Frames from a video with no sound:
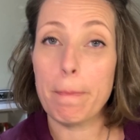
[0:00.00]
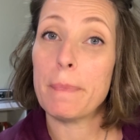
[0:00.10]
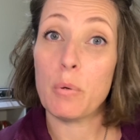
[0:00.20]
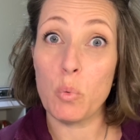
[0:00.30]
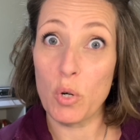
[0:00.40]

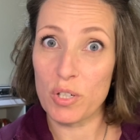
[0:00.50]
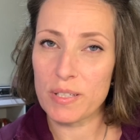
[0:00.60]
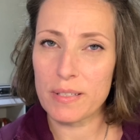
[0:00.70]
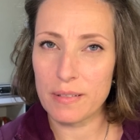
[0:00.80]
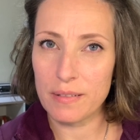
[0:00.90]
the
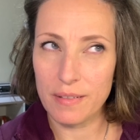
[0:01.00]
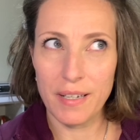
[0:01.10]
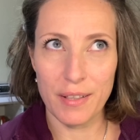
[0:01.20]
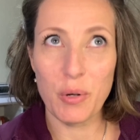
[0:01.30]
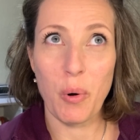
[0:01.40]
worse
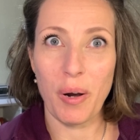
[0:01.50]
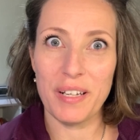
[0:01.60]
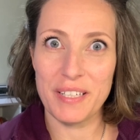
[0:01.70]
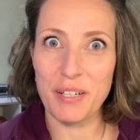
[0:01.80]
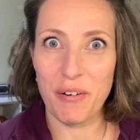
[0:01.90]
the
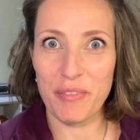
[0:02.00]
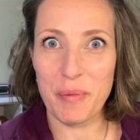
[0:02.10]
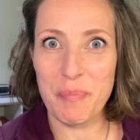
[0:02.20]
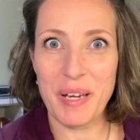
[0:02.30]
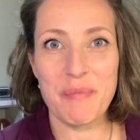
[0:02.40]
quality of
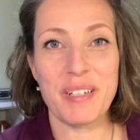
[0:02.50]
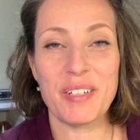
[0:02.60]
the pigment.